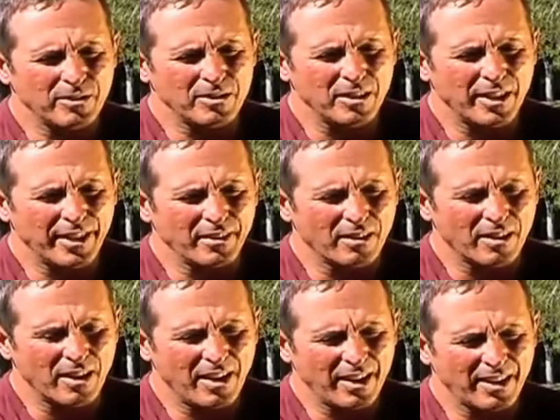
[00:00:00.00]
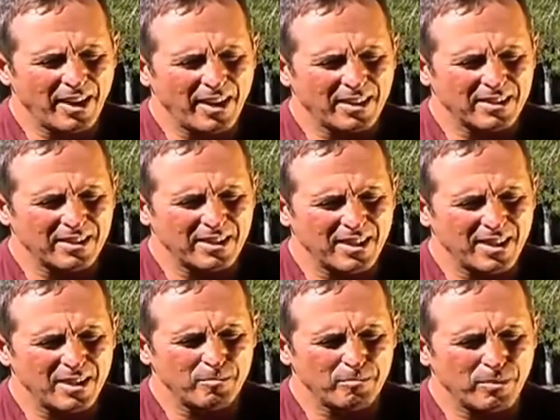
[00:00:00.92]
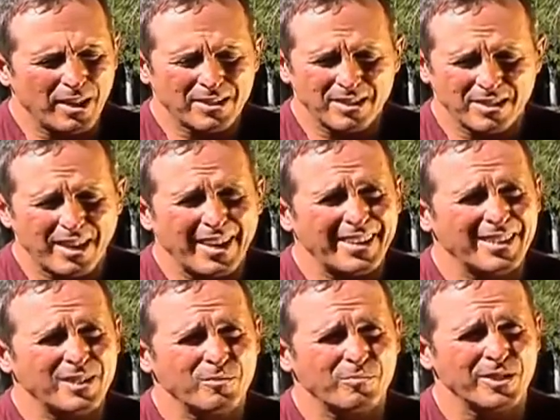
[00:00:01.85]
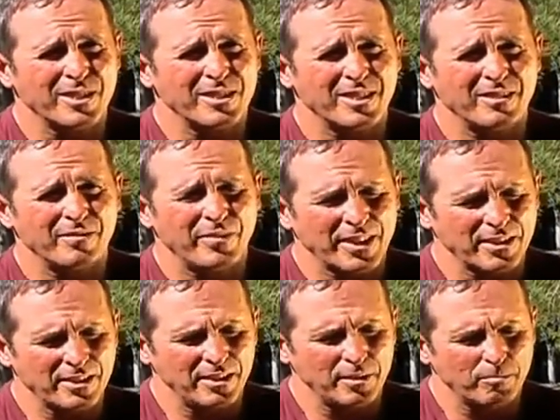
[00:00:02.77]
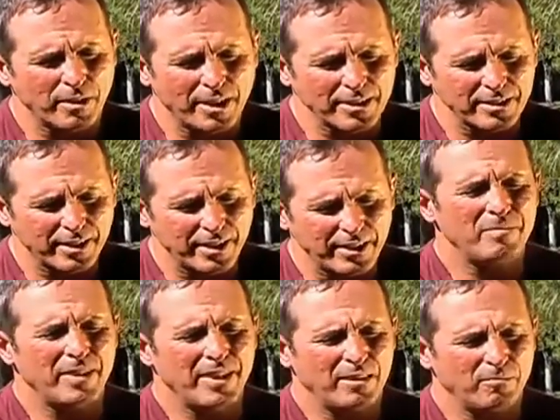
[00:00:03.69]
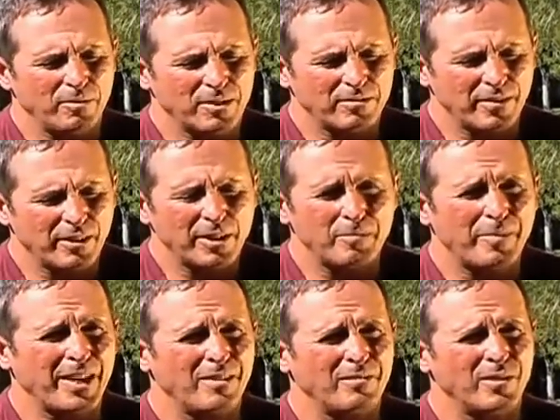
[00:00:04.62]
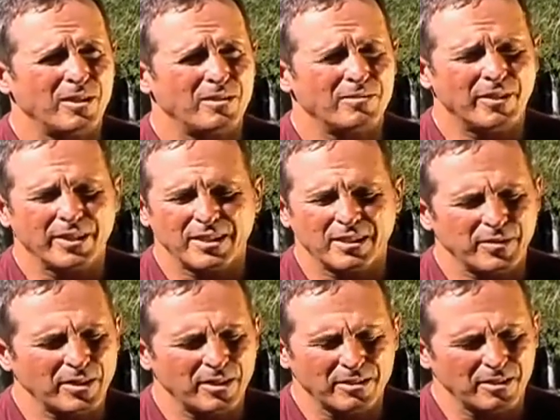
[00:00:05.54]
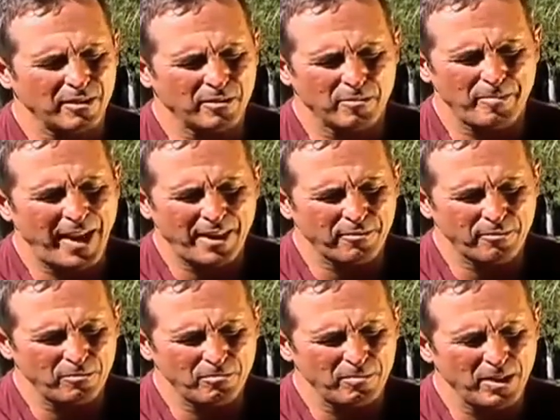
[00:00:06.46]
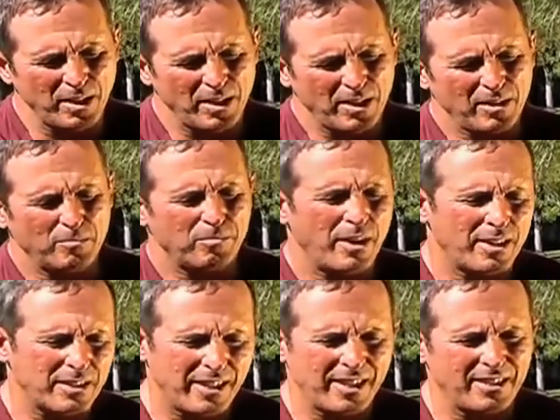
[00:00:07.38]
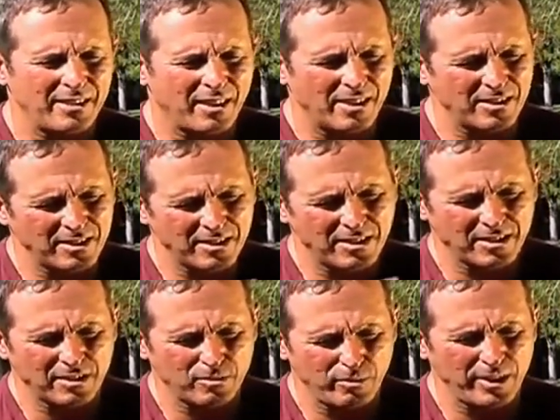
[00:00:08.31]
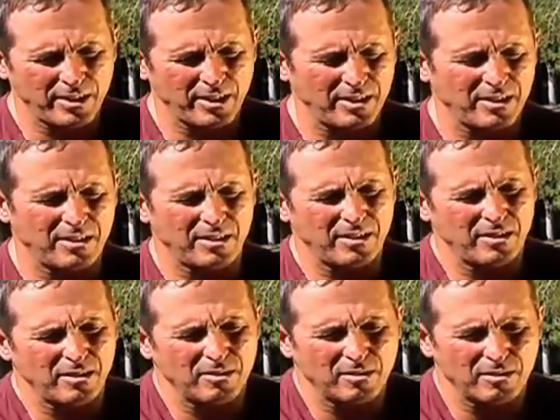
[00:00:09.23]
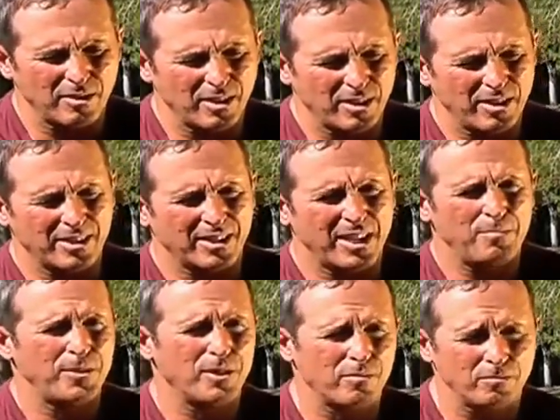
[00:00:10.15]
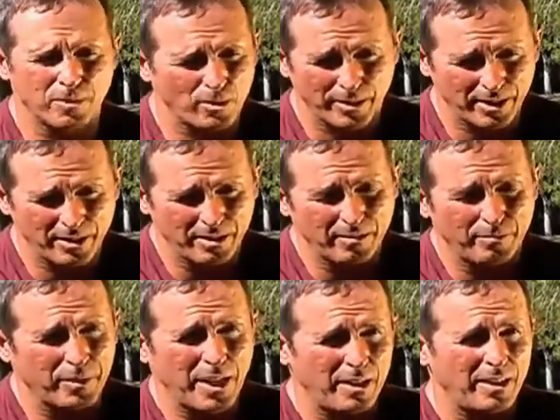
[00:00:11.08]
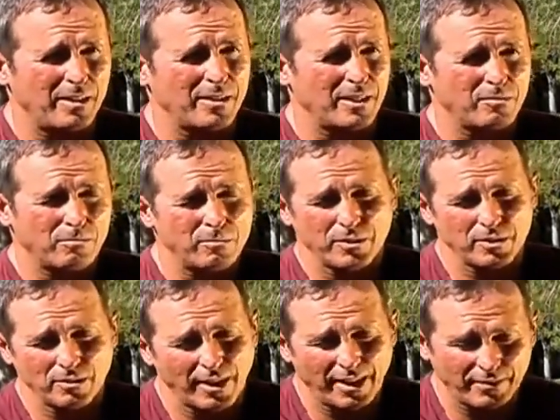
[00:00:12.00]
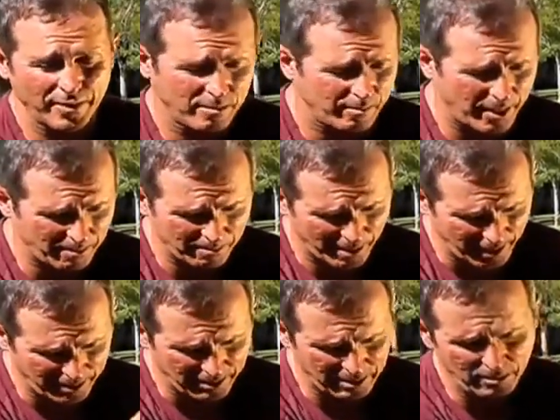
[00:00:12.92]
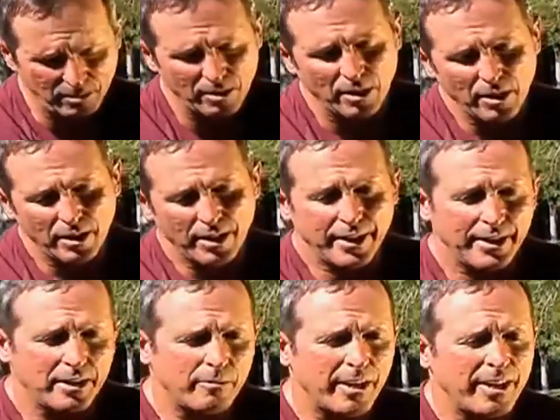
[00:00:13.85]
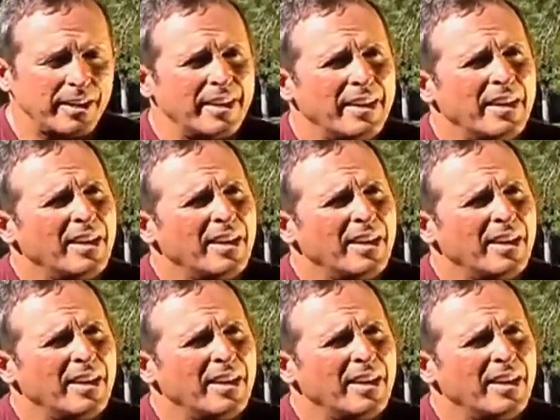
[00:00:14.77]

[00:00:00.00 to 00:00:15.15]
years later. I got prostatitis, which is an infection in the prostate. It was very painful, very difficult to go to the bathroom. Your prostate enlarges, it squeezes it keeps you from going it just ruins your life, is the bottom line. So at any rate,